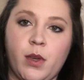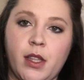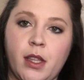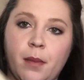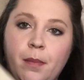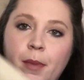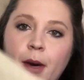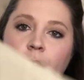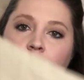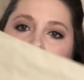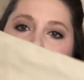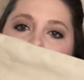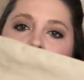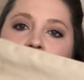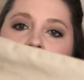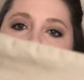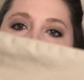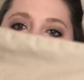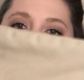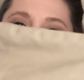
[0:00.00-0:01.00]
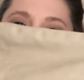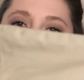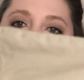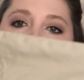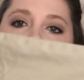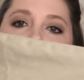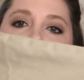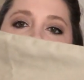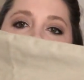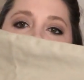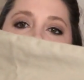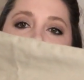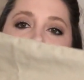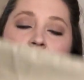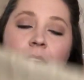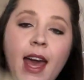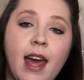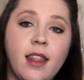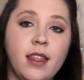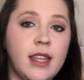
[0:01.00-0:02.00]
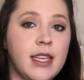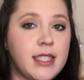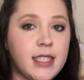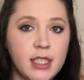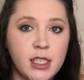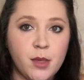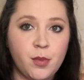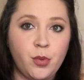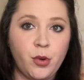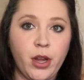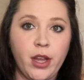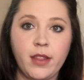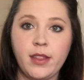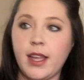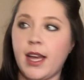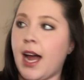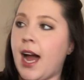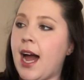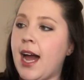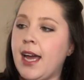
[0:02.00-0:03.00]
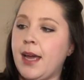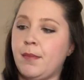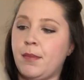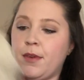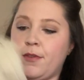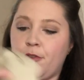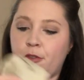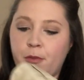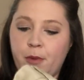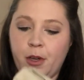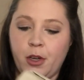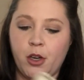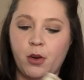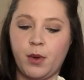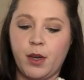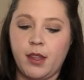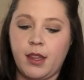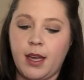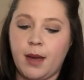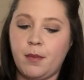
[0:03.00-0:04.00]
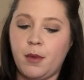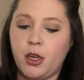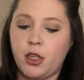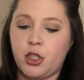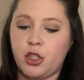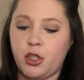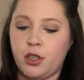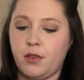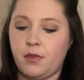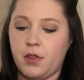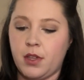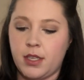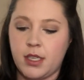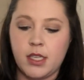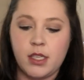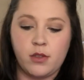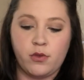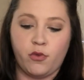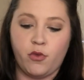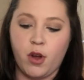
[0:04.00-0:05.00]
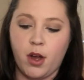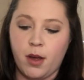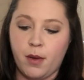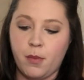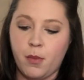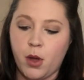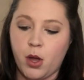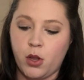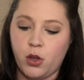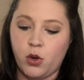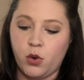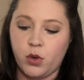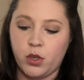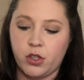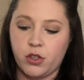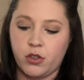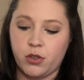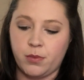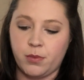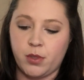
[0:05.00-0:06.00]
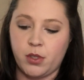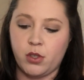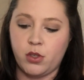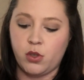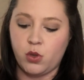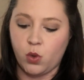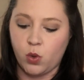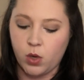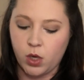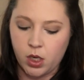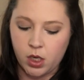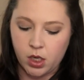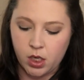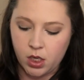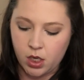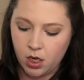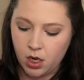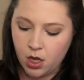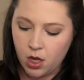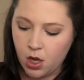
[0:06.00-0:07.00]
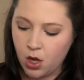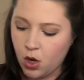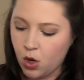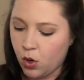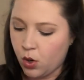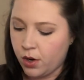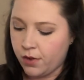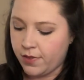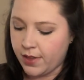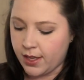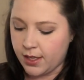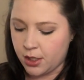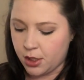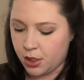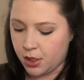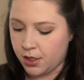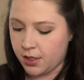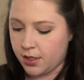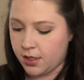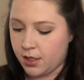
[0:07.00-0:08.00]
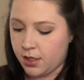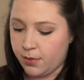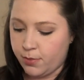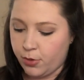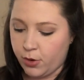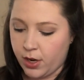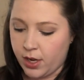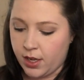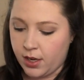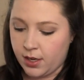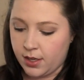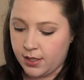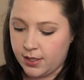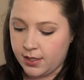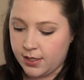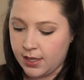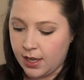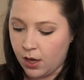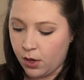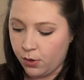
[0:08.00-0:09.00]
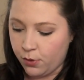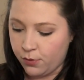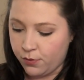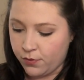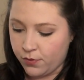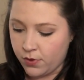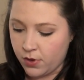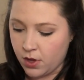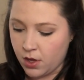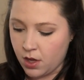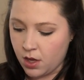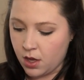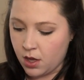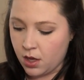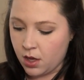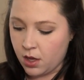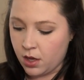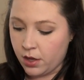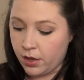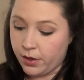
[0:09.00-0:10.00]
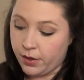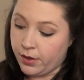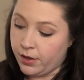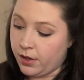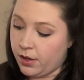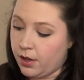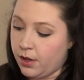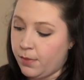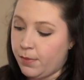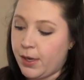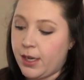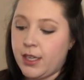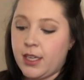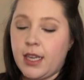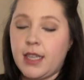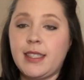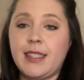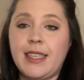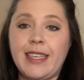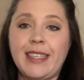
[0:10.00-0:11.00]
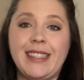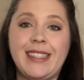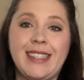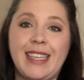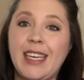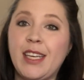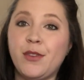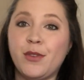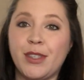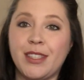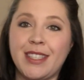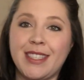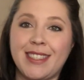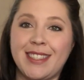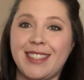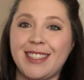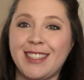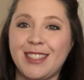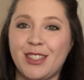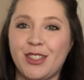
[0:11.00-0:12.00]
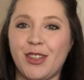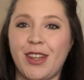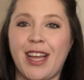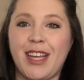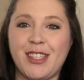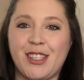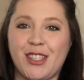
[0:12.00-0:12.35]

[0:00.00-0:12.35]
the bottom of them looks like. This is a brand that I am unfamiliar with. I'm not sure if this is from Nordstrom's store or if that's just the brand itself. But it does say stain resistant, so that's